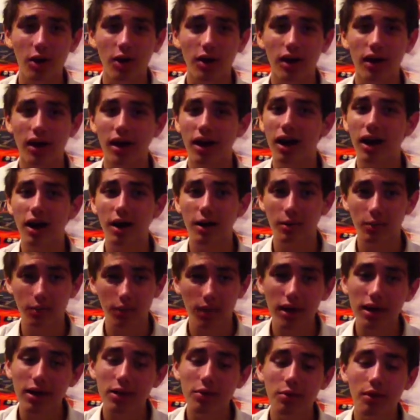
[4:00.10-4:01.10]
um,
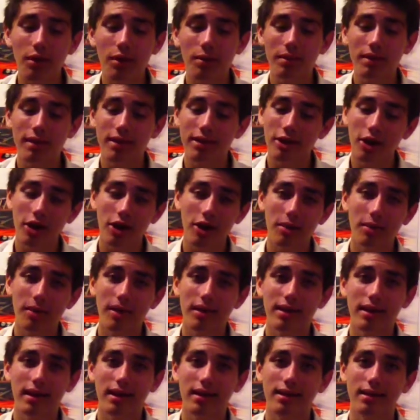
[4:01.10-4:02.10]
what you want me to talk
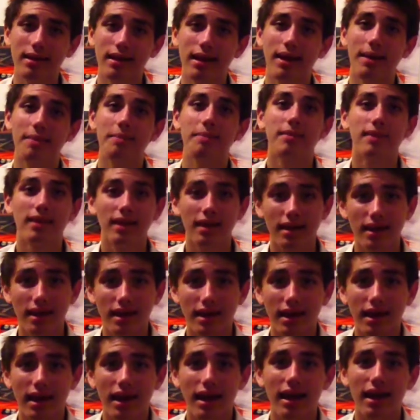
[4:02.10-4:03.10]
about next time.
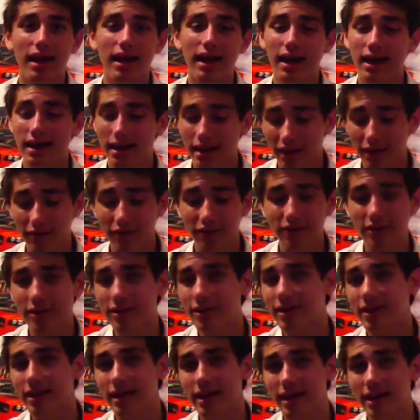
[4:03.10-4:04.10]
And I
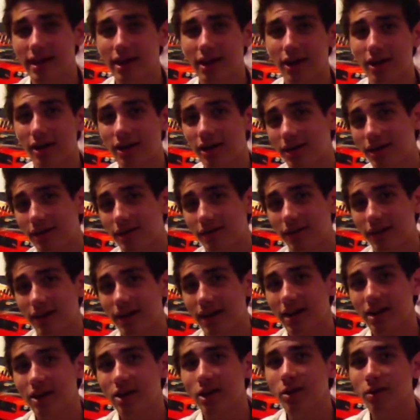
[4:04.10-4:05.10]
feel if I
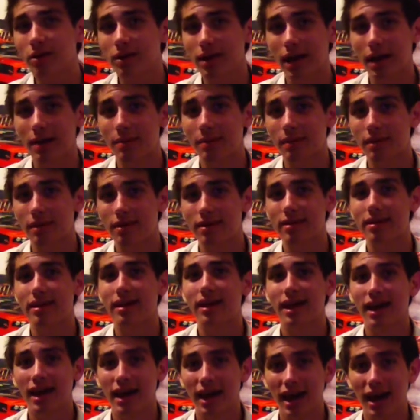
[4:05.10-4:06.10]
get no comments,
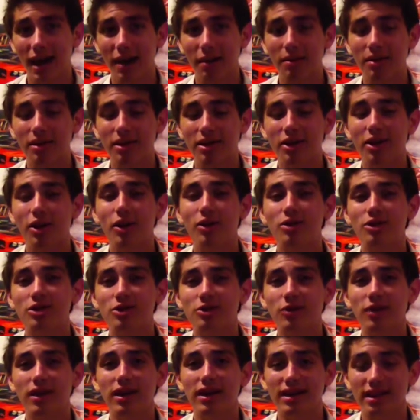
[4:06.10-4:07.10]
I'm going to go
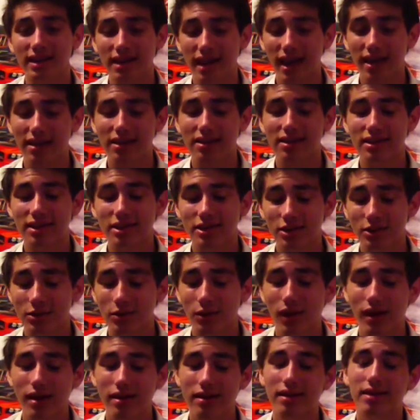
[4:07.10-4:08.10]
straight to Existential
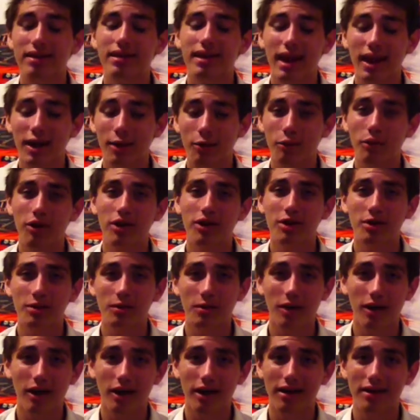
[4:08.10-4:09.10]
Crisis on what you
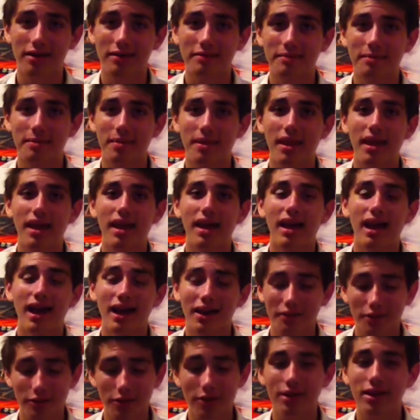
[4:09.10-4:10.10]
want. I
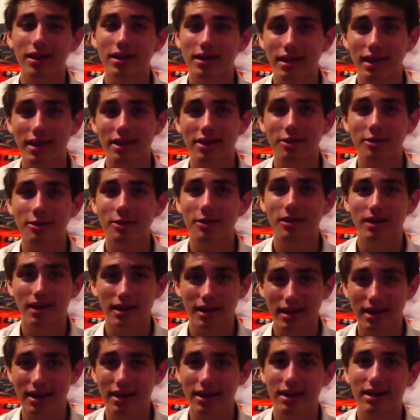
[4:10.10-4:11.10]
feel like that's a good
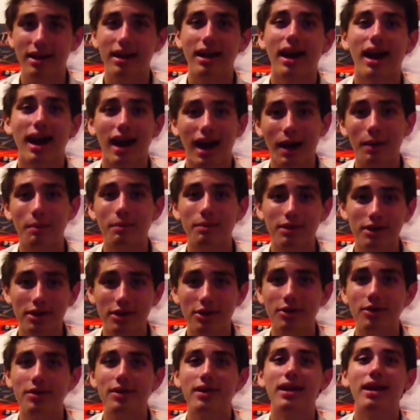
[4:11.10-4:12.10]
idea. I'm going to
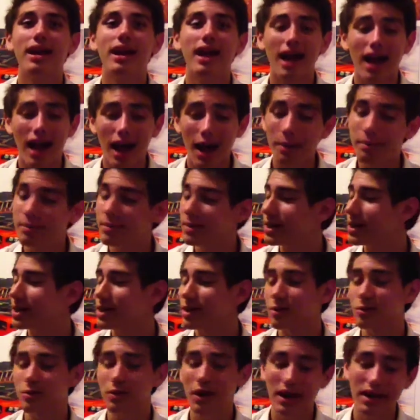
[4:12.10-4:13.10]
do it. I'm going to get
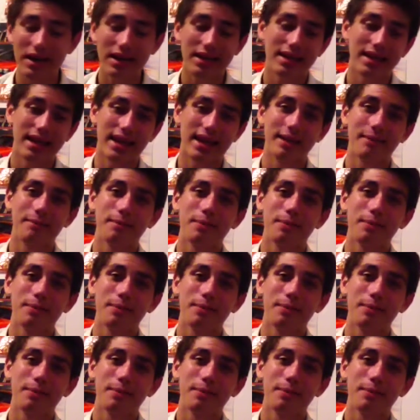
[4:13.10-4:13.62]
to writing that.